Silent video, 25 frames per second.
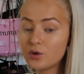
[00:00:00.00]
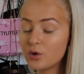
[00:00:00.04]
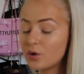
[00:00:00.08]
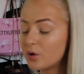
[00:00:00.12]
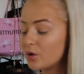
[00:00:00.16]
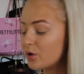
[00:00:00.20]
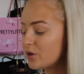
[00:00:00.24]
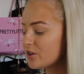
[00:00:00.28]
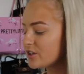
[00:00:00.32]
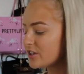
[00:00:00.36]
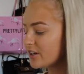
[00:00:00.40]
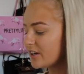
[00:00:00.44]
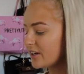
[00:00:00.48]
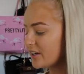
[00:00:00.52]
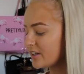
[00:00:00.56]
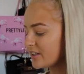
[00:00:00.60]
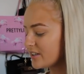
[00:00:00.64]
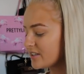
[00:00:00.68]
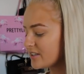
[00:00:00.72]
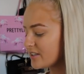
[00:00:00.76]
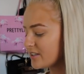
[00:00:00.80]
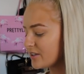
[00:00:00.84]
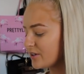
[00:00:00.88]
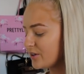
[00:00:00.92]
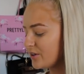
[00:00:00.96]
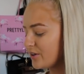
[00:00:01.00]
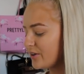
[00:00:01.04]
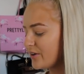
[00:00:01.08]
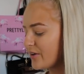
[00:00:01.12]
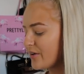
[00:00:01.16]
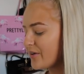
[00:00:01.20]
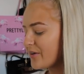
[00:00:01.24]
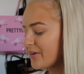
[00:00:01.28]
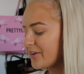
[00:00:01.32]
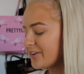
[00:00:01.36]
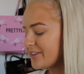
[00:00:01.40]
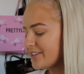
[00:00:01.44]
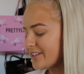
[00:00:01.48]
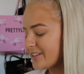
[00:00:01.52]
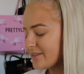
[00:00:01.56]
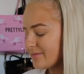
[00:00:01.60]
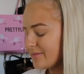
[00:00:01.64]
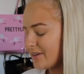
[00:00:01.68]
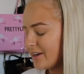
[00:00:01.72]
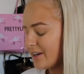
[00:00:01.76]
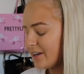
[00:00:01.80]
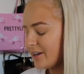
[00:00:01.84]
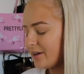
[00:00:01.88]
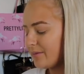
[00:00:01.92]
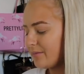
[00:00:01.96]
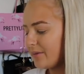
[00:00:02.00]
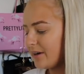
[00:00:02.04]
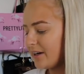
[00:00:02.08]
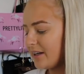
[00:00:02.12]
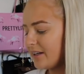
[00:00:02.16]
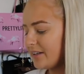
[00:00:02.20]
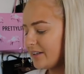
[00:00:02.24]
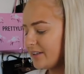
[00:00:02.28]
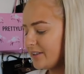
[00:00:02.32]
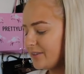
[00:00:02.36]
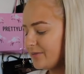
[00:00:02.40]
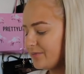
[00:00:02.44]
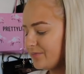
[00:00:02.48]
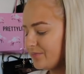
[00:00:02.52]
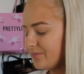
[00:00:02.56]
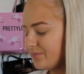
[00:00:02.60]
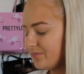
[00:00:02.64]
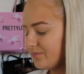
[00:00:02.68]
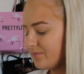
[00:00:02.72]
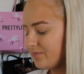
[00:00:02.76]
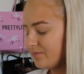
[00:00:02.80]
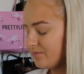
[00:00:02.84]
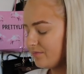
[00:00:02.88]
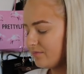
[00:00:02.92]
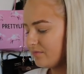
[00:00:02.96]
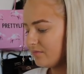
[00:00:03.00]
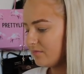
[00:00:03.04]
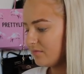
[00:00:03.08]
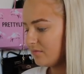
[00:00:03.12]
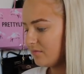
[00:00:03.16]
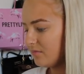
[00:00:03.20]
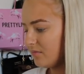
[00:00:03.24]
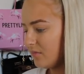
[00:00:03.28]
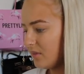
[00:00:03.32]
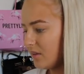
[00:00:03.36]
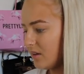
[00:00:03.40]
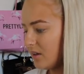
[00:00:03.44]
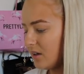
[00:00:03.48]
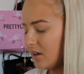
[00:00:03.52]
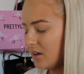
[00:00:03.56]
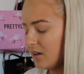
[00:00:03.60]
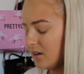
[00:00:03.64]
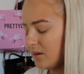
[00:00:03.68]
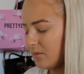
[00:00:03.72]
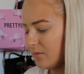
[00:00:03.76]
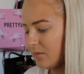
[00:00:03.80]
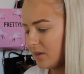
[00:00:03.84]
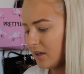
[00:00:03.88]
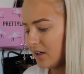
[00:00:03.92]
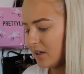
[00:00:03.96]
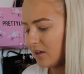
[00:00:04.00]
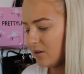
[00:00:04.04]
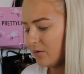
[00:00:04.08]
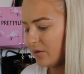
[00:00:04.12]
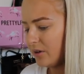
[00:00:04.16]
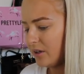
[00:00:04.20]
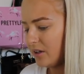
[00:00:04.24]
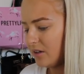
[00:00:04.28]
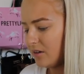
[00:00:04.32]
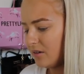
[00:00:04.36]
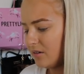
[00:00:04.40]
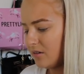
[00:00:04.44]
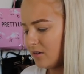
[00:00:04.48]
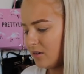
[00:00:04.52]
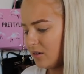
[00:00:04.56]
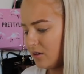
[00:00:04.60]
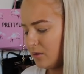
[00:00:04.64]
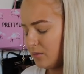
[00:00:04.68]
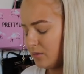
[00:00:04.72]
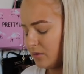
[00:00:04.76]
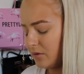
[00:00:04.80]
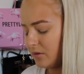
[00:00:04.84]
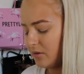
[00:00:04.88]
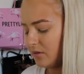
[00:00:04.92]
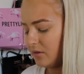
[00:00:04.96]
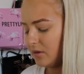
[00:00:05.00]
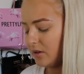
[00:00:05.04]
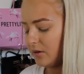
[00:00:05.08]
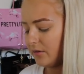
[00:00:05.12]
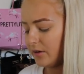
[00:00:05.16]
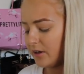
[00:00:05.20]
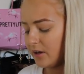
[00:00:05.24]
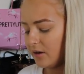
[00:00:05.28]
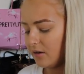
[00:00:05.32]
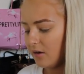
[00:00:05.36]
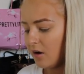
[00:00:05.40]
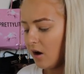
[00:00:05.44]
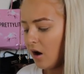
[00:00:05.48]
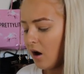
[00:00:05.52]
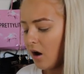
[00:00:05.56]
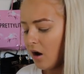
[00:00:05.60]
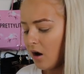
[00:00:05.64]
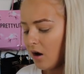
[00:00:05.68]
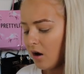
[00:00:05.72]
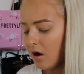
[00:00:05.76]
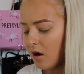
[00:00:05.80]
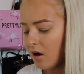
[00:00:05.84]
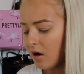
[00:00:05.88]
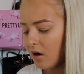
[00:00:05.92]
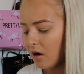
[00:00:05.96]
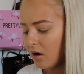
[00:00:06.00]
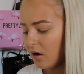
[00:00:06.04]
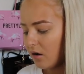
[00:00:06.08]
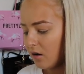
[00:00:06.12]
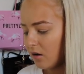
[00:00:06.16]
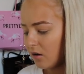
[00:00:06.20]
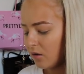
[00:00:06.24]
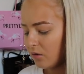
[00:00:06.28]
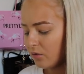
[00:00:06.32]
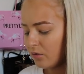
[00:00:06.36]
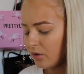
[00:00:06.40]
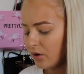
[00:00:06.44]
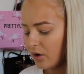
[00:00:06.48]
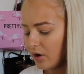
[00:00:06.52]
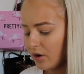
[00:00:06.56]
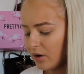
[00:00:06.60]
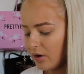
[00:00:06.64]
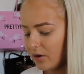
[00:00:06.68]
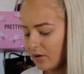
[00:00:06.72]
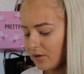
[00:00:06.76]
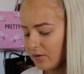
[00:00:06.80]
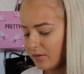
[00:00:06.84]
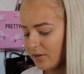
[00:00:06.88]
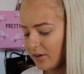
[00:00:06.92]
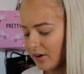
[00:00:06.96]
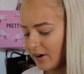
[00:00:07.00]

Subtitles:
gorgeous, gorgeous makeup palette. How do we open? There we go. Oh no,